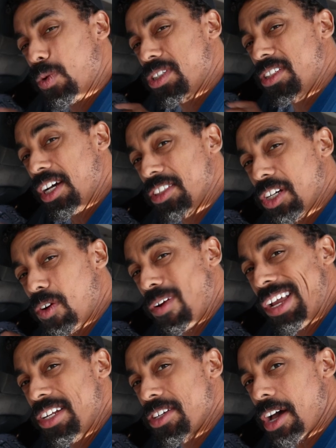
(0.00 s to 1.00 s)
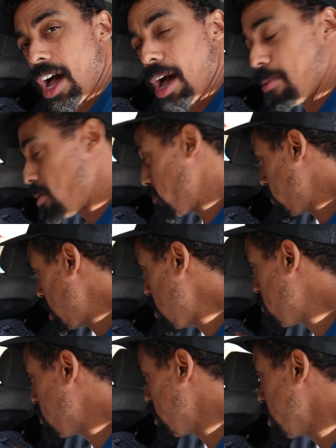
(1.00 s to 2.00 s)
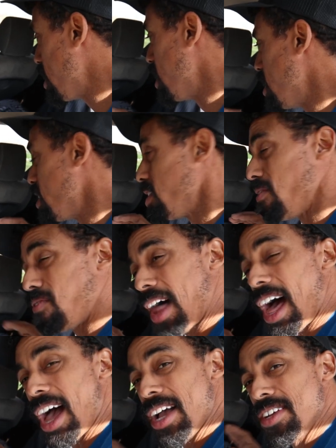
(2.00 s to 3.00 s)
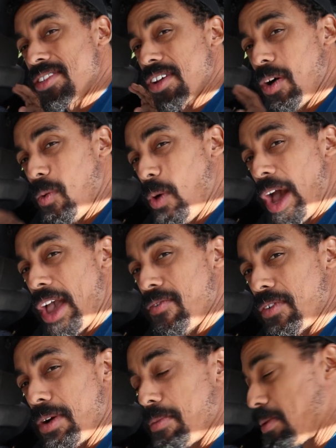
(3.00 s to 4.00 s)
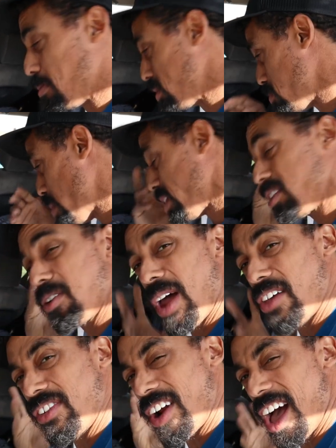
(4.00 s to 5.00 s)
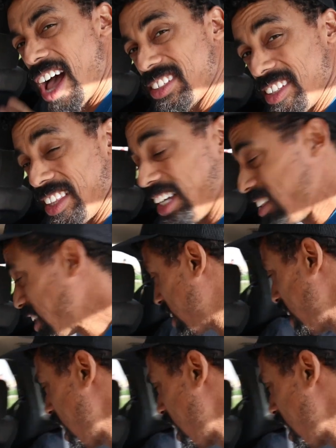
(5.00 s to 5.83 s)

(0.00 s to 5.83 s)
which does a great job of keeping the flies away from them, especially around their eyes and things like